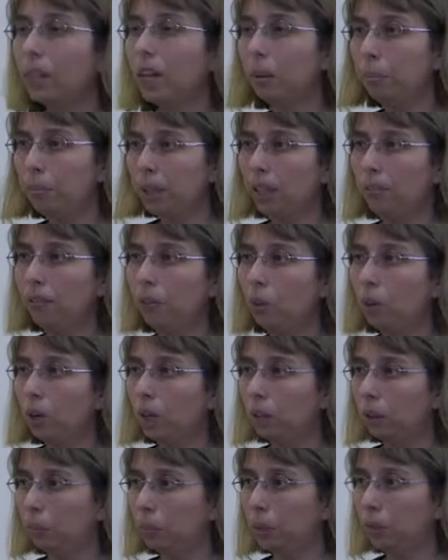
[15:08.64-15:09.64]
I'm giving you a
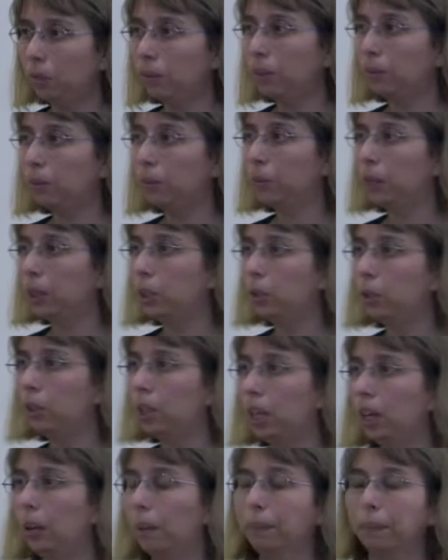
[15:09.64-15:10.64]
little bit of information
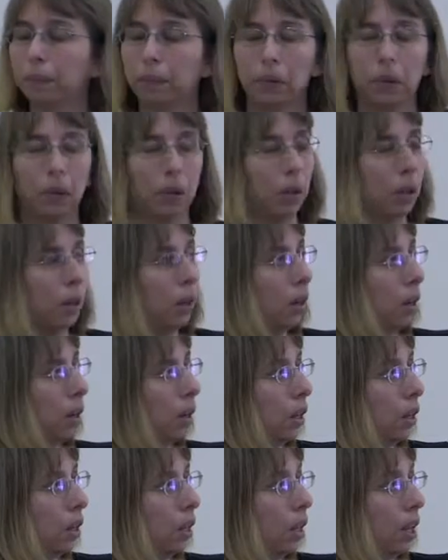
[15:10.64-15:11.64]
there.
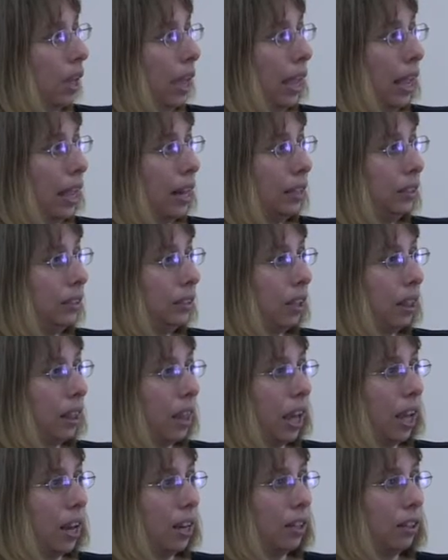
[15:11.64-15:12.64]
And
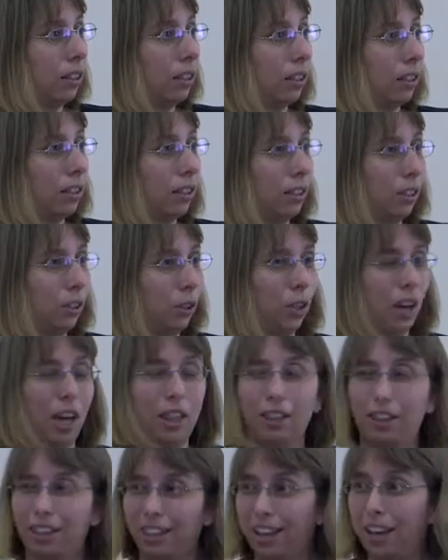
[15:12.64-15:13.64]
then you
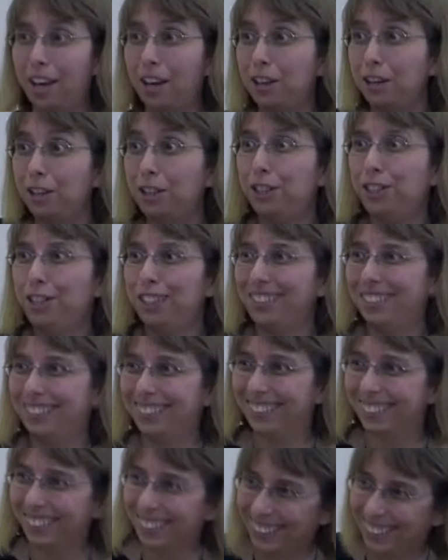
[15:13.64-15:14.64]
gather the courage,
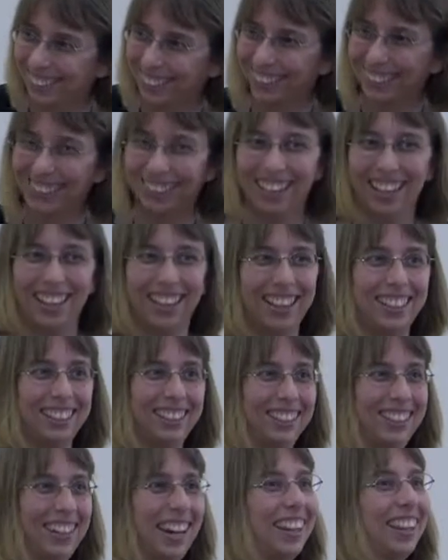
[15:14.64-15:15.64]
the
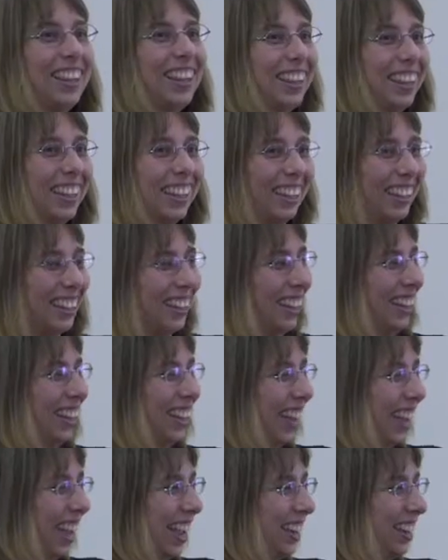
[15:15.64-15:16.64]
strength,
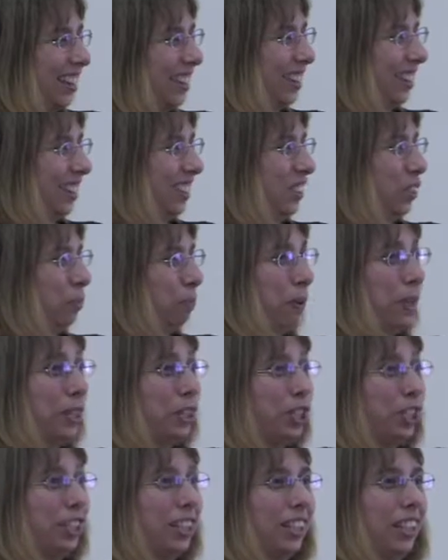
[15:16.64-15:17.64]
and you
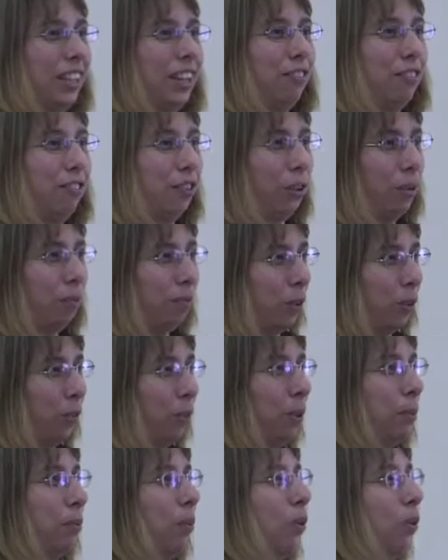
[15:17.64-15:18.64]
pitch in front of
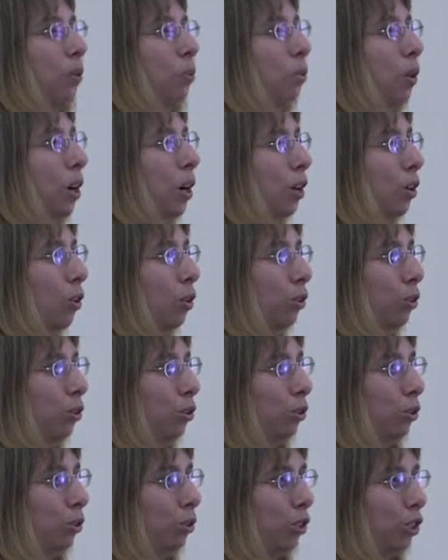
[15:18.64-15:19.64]
people who are going
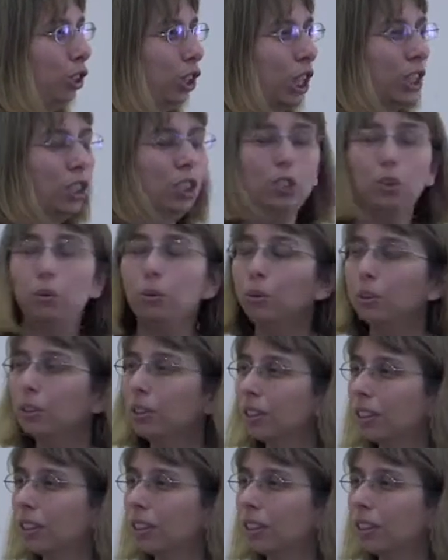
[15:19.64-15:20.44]
to judge you